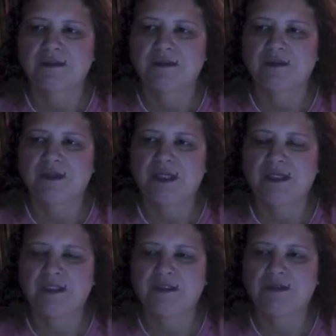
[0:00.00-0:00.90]

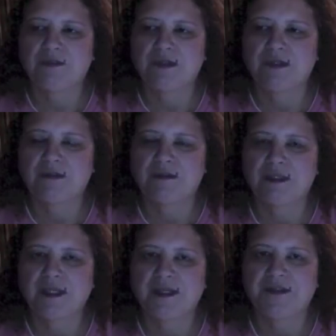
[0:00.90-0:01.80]
create it to a
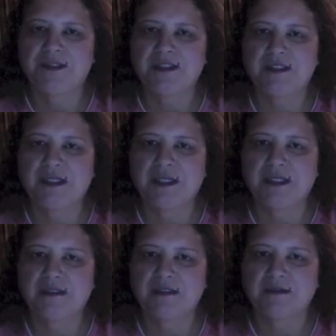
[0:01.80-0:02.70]
healthy
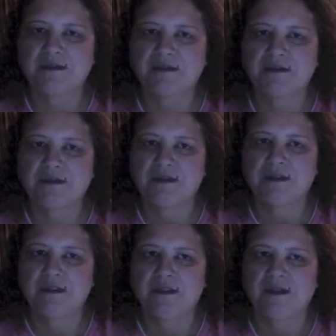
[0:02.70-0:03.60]
state.
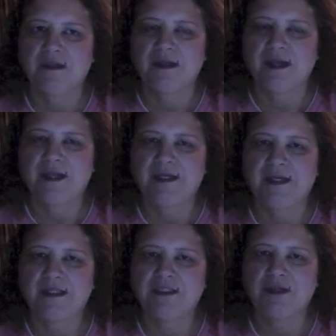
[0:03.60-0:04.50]
And
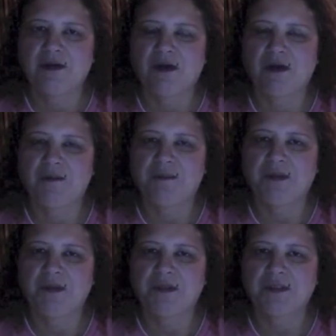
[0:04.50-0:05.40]
as your heart
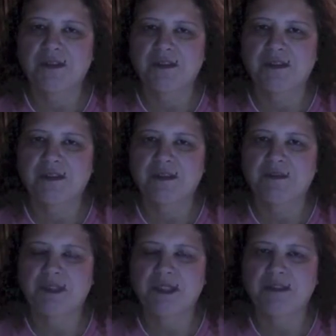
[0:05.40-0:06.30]
pulses the
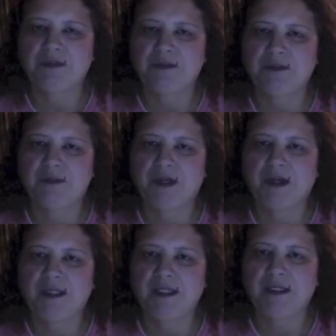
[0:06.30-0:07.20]
blood through your
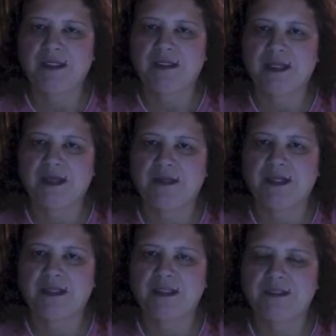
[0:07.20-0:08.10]
body, allow
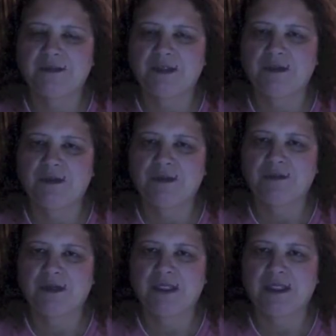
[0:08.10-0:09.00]
that liquid golden
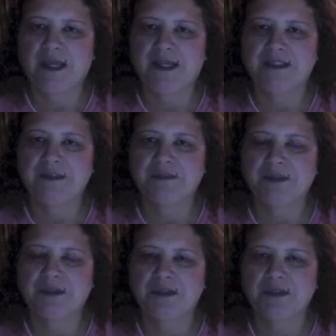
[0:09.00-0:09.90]
white light to
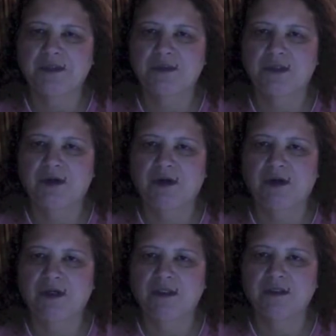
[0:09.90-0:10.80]
pulse through your
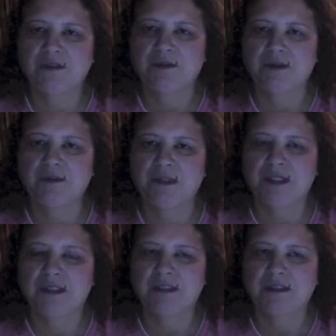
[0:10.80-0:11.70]
heart and through your
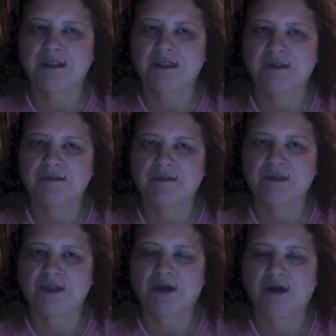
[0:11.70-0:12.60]
blood system
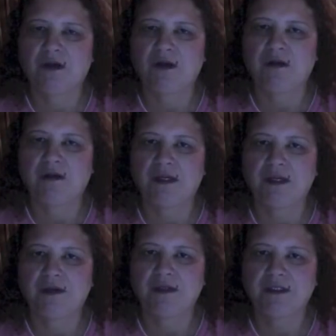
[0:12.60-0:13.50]
to all
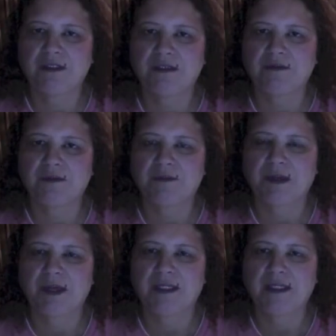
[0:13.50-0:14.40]
areas of your
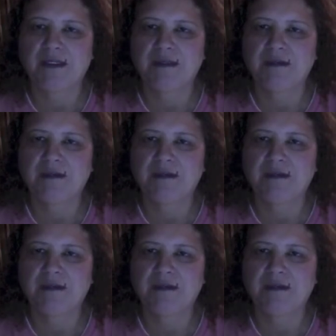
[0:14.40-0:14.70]
body,